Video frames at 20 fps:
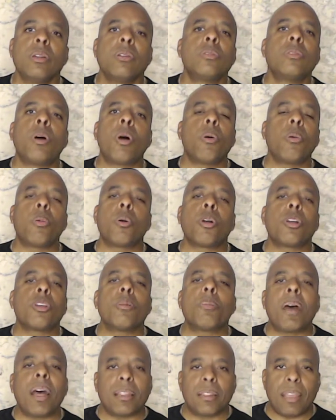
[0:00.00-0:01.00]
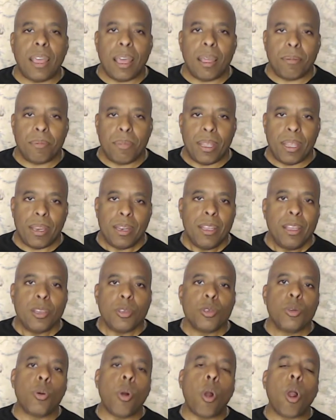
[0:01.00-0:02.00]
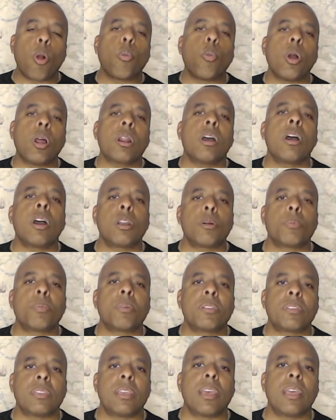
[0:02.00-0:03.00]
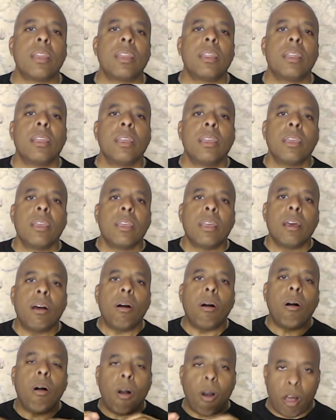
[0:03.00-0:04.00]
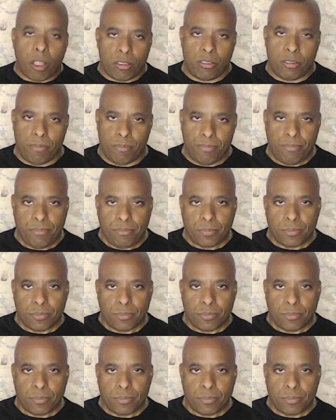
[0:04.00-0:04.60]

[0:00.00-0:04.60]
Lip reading: Don't worry about that, man. You are 100% awesome.